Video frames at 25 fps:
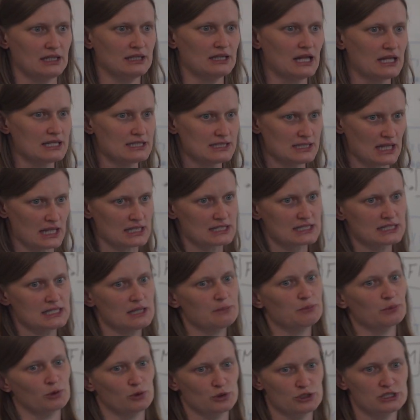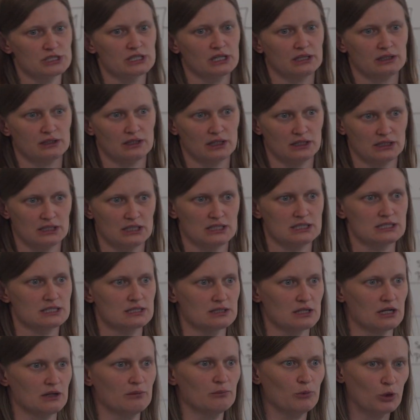And that, that's the approach that, that
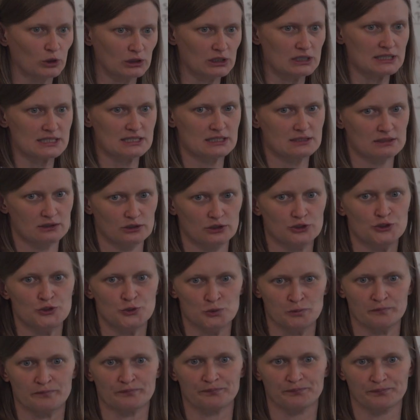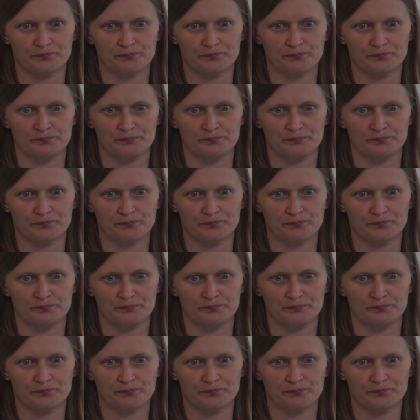these uh, models do.